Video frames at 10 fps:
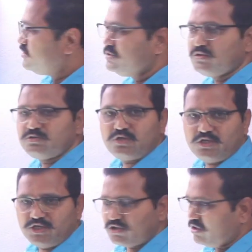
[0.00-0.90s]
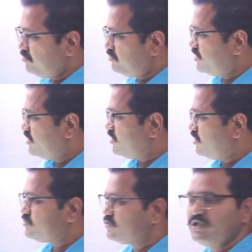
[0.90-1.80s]
solid copper or
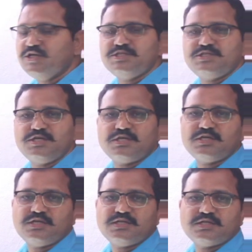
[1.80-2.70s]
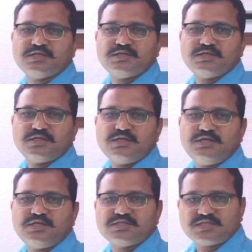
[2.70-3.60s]
solid zinc, it
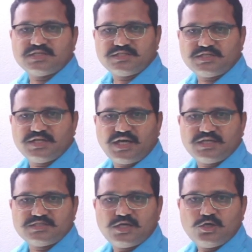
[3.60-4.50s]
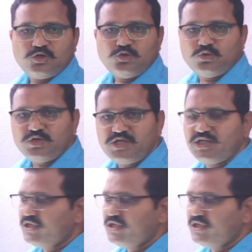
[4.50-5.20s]
is considered as unity.